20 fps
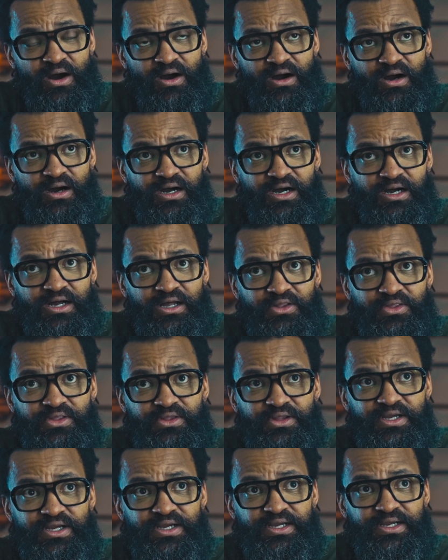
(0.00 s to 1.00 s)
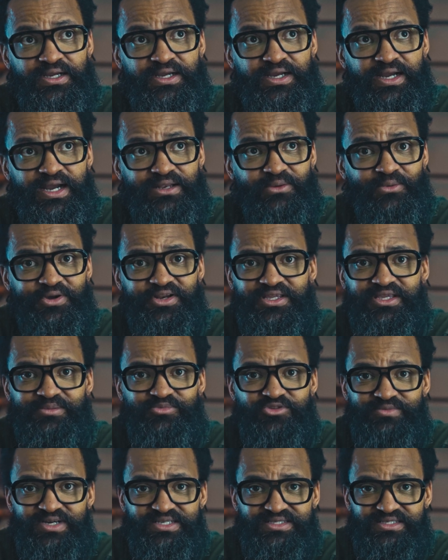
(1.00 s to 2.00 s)
I don't want to keep
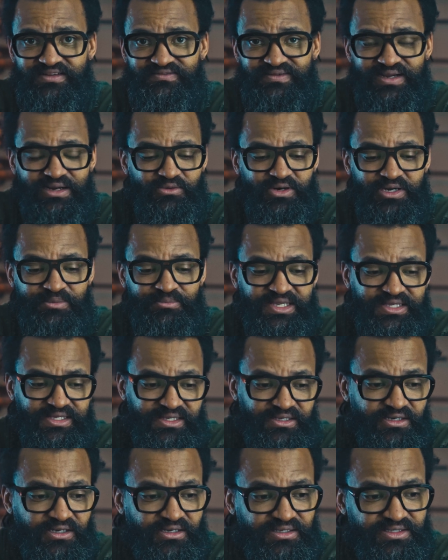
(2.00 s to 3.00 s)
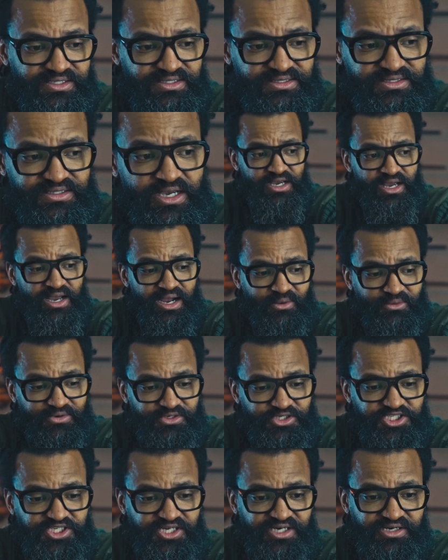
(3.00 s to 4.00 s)
to myself how I'm making all this. I want
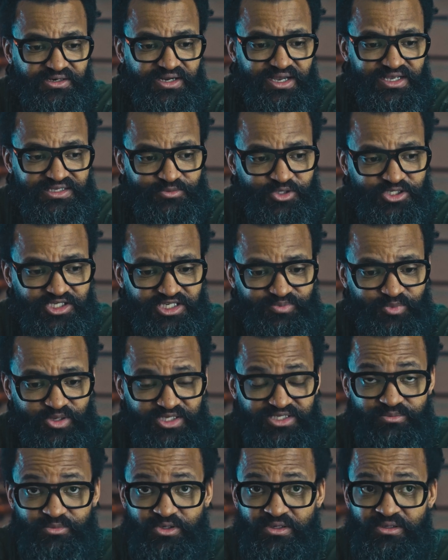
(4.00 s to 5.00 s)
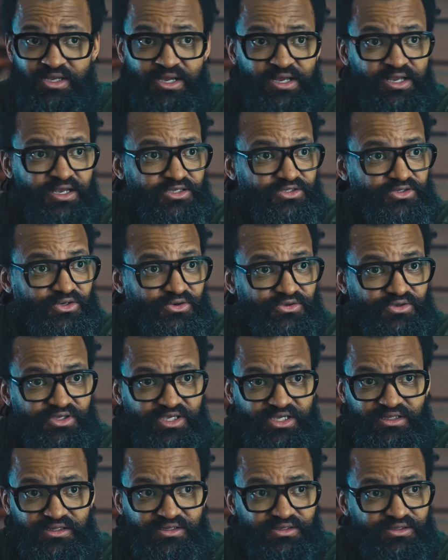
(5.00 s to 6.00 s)
to share as much as possible, so you
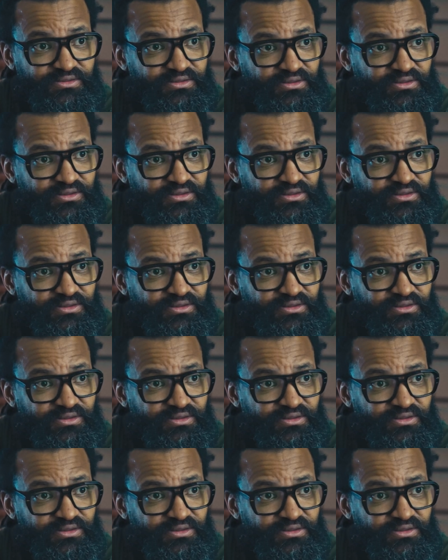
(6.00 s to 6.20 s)
can